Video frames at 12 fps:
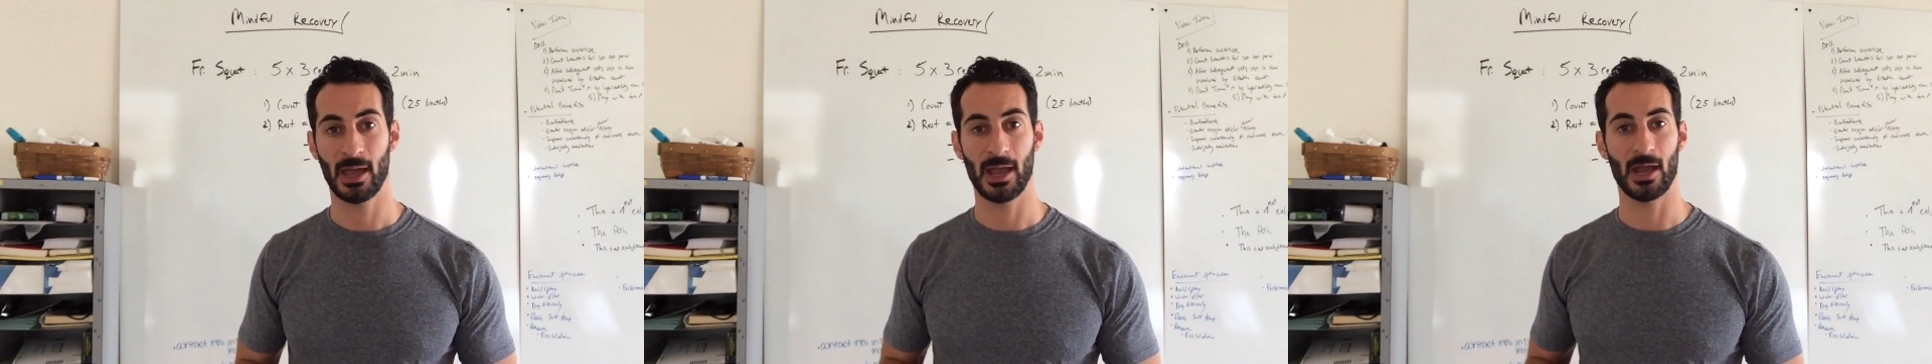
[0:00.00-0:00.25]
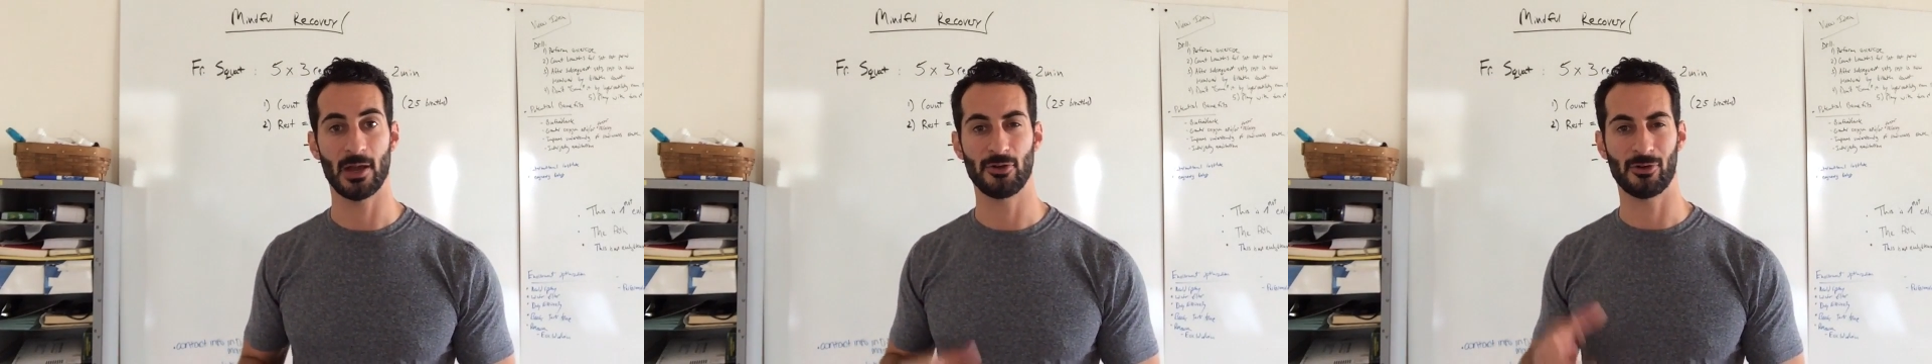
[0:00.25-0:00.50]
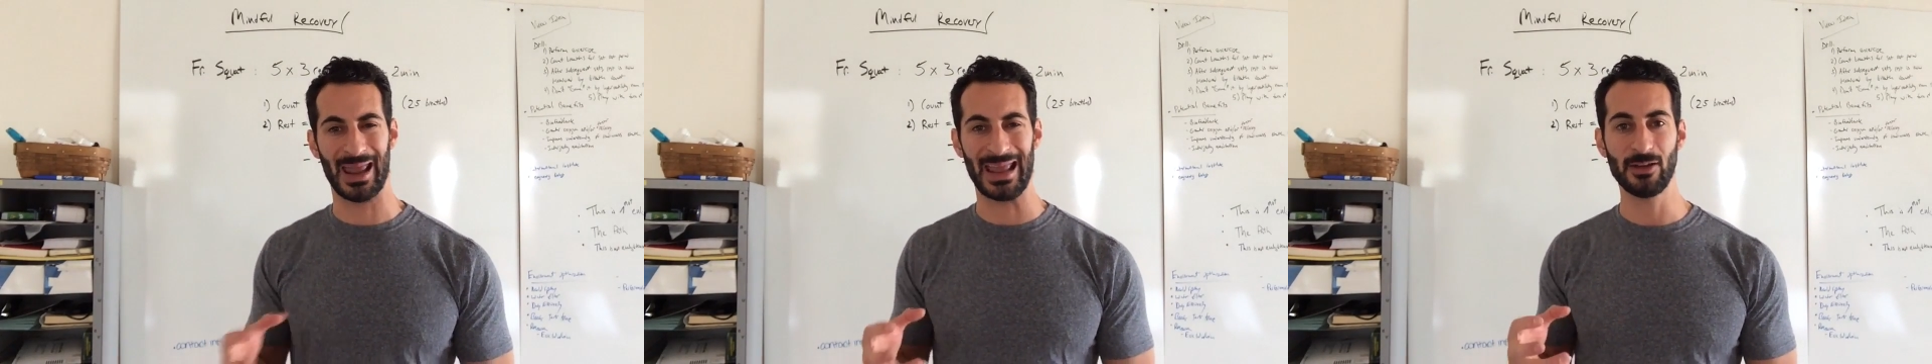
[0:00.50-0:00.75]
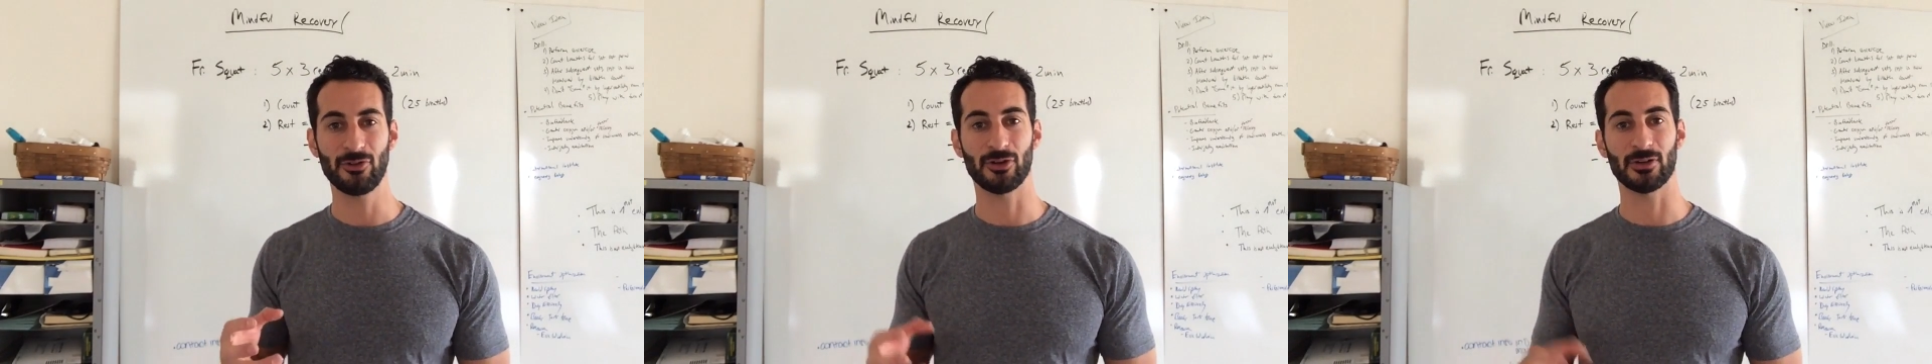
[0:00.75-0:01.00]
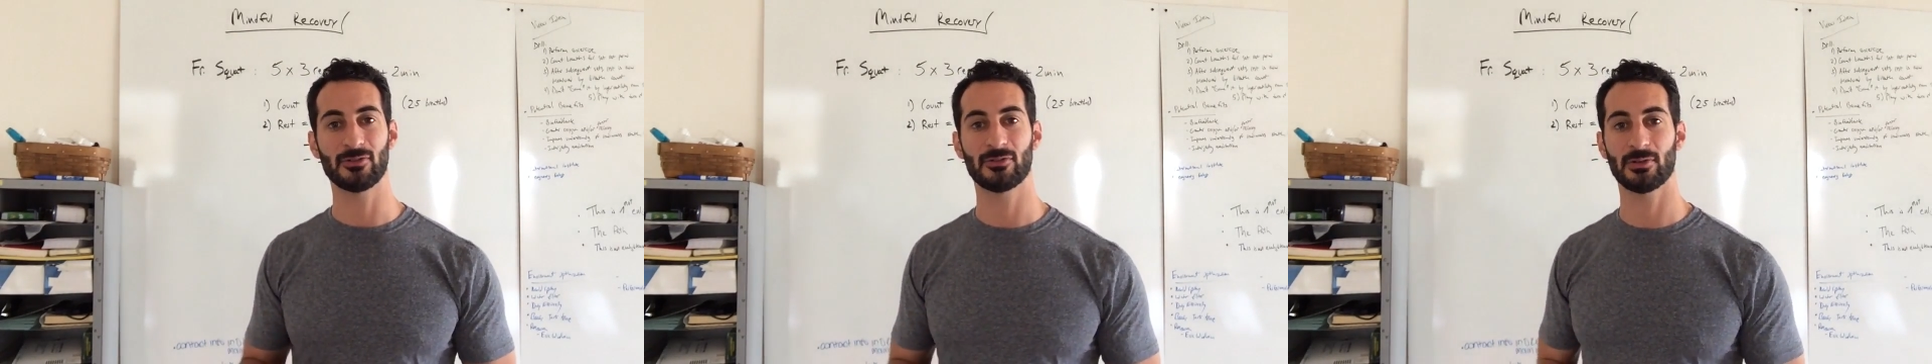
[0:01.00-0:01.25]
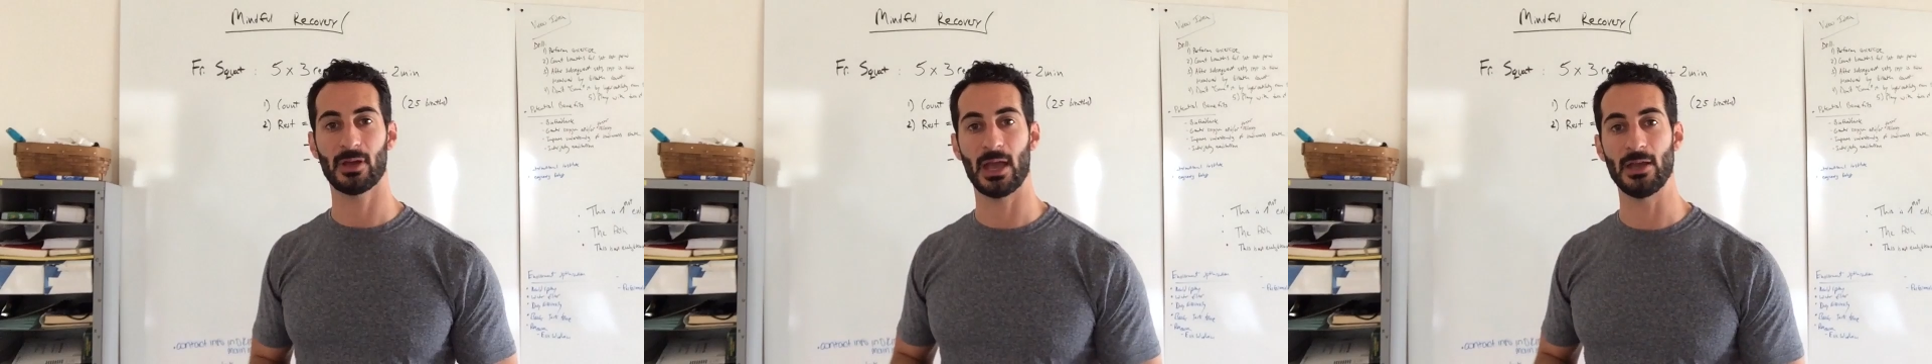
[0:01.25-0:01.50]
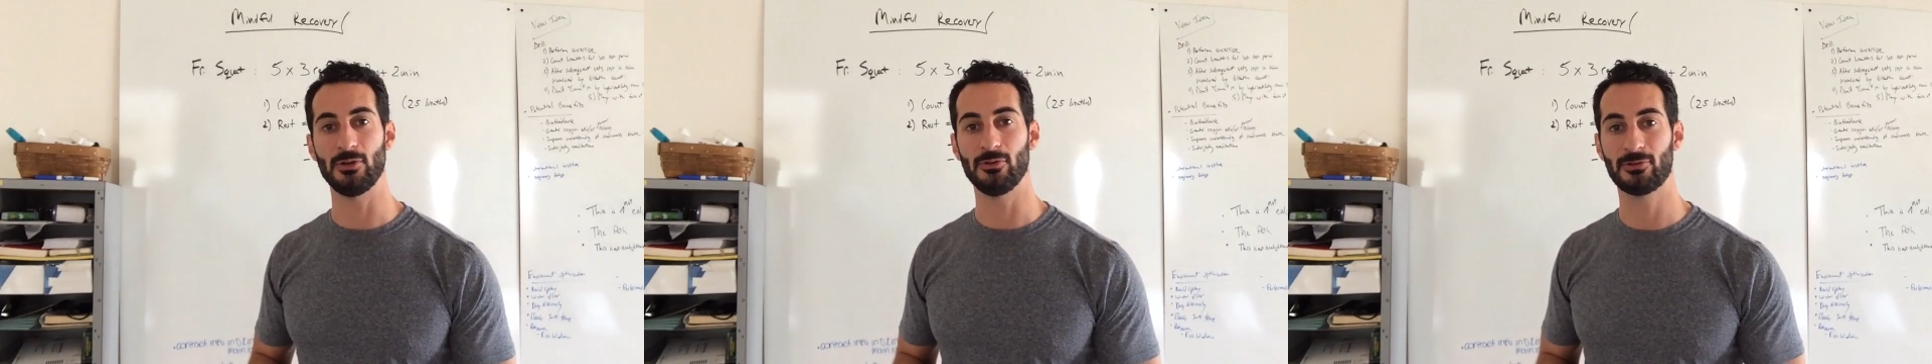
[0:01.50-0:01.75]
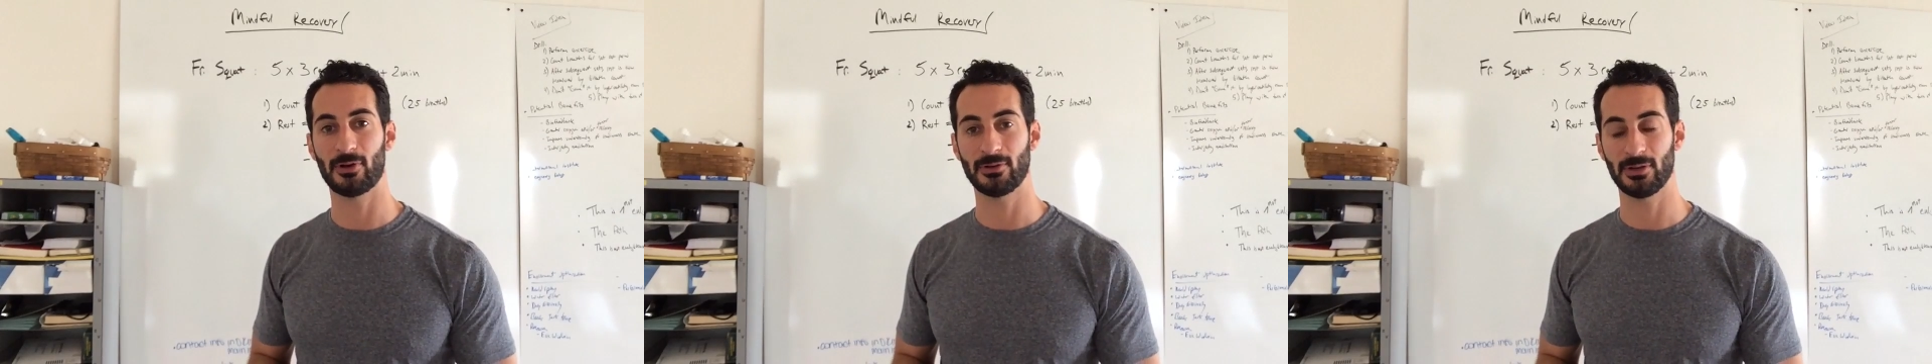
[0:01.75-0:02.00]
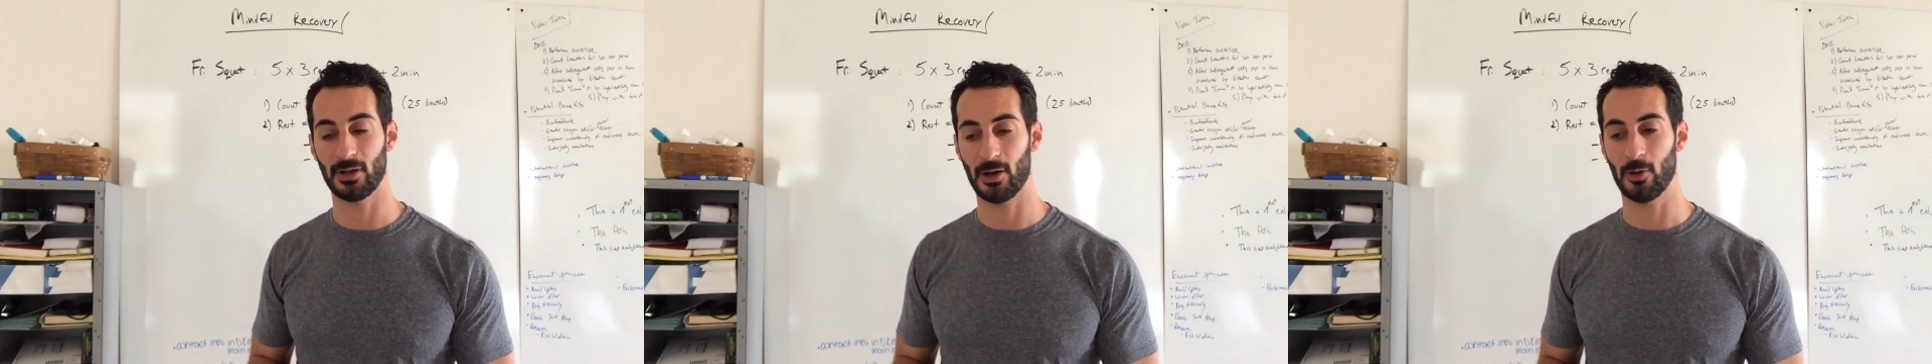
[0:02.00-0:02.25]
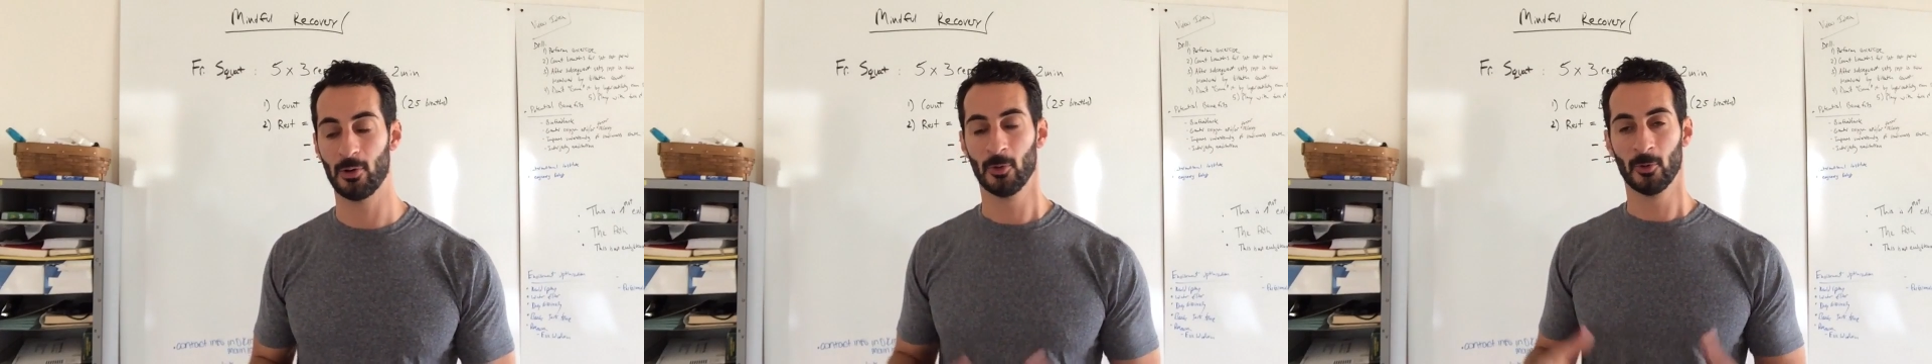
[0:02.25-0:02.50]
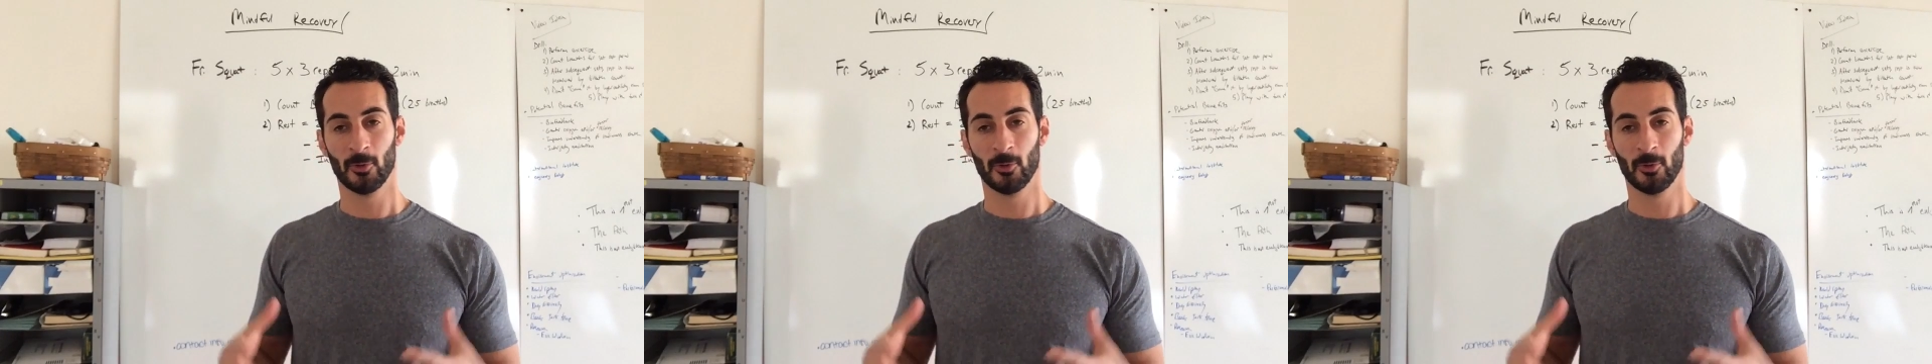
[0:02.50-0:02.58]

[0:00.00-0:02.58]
and you're anxious and you start to go